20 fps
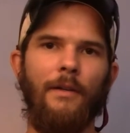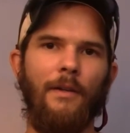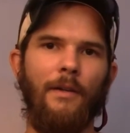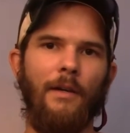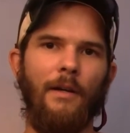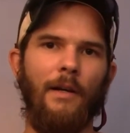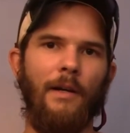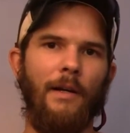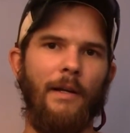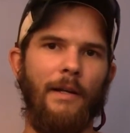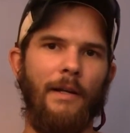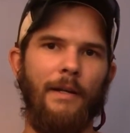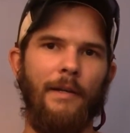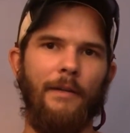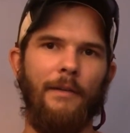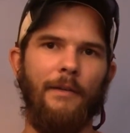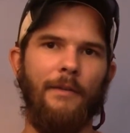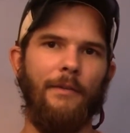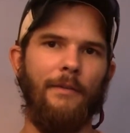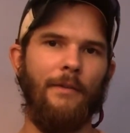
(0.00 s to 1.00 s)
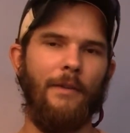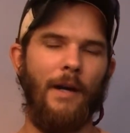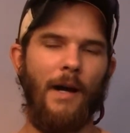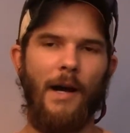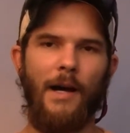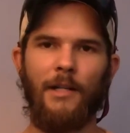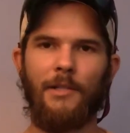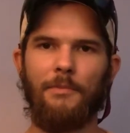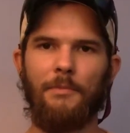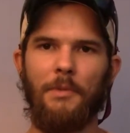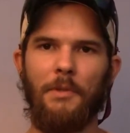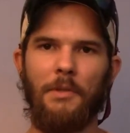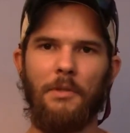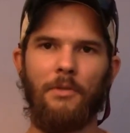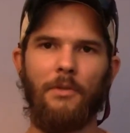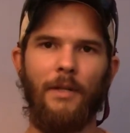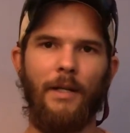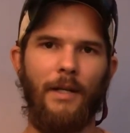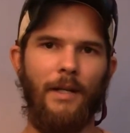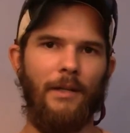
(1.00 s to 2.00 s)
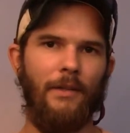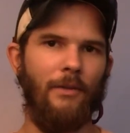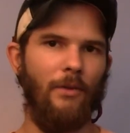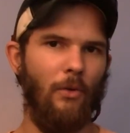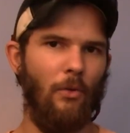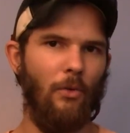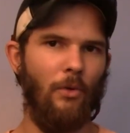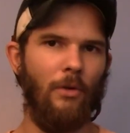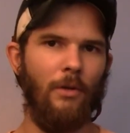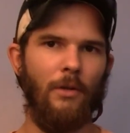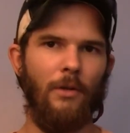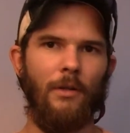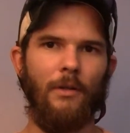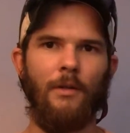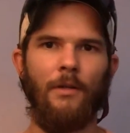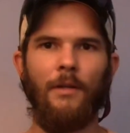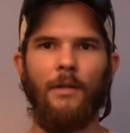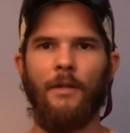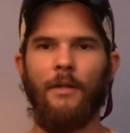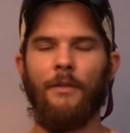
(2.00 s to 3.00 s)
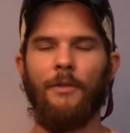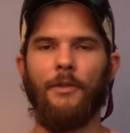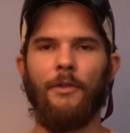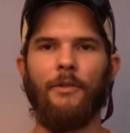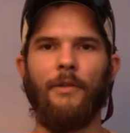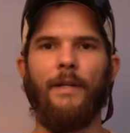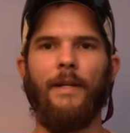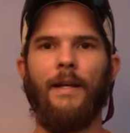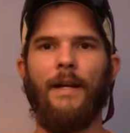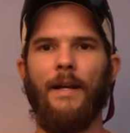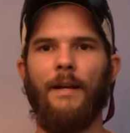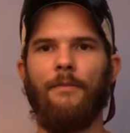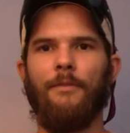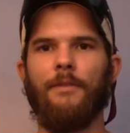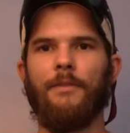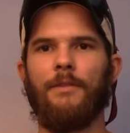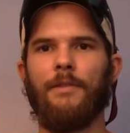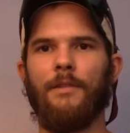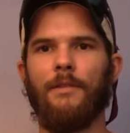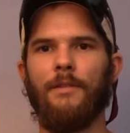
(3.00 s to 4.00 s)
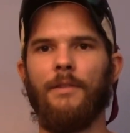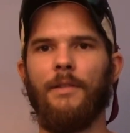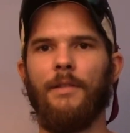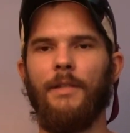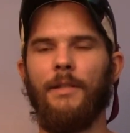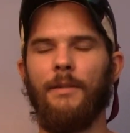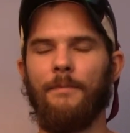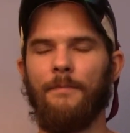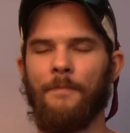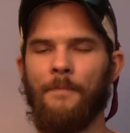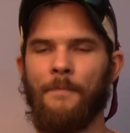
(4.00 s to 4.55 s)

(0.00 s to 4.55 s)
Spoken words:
in the hospital and or the rehab facility,